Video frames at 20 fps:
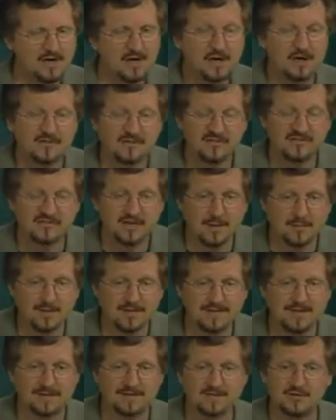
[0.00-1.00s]
For some of
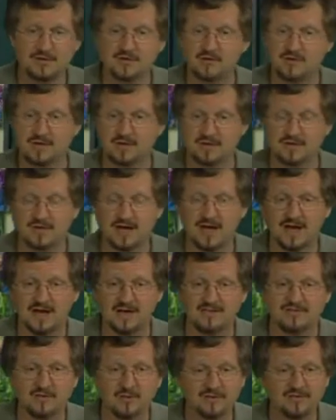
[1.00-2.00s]
these
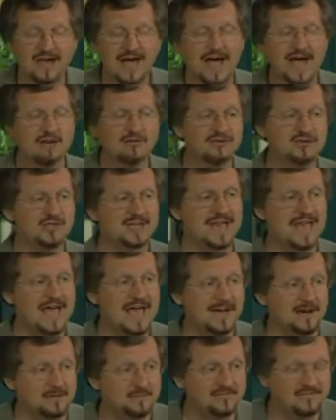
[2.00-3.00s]
nucleotides, those hydrogen
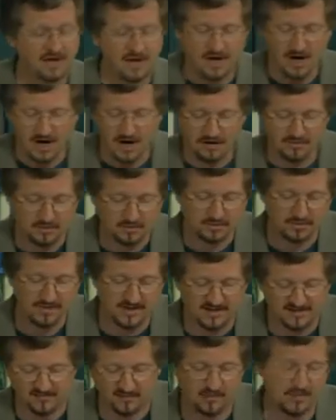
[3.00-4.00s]
atoms are
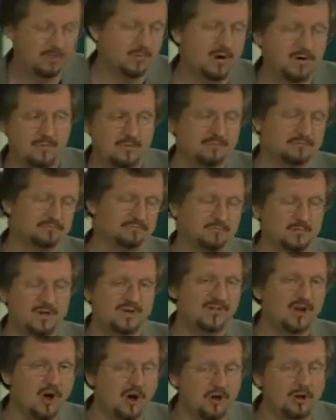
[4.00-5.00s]
replaced with
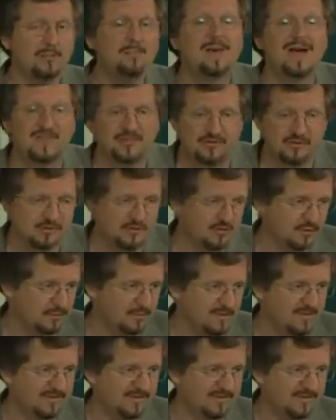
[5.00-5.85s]
what's called a methyl group.